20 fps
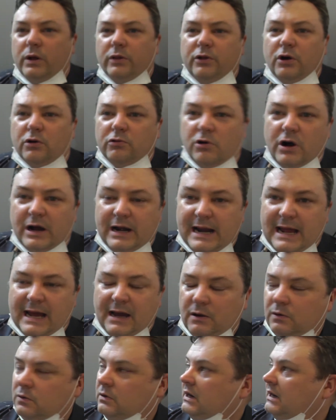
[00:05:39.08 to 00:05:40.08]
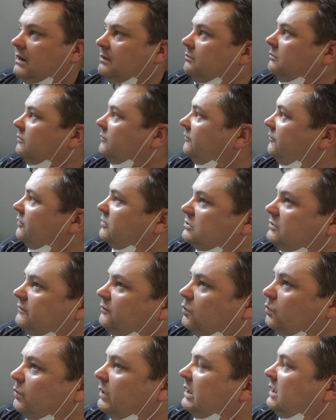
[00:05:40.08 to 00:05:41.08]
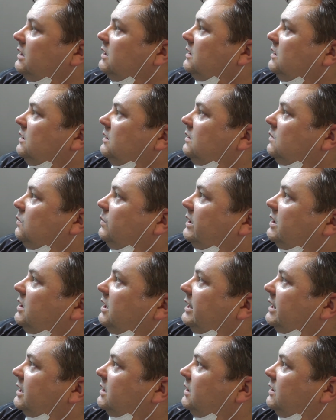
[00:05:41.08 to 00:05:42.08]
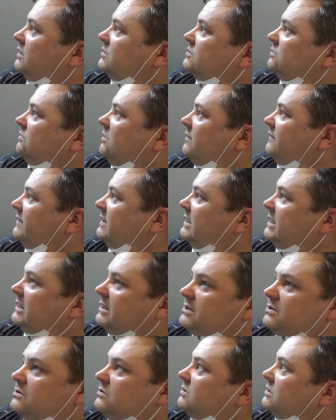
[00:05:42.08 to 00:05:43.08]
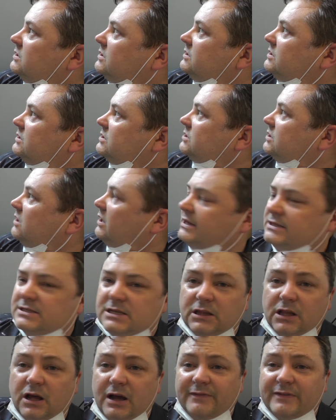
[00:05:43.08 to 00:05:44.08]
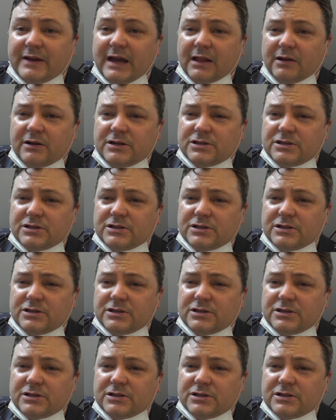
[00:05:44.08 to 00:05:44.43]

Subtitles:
not right now. First of all, we're kind of closer over here to the Science and Life Gallery,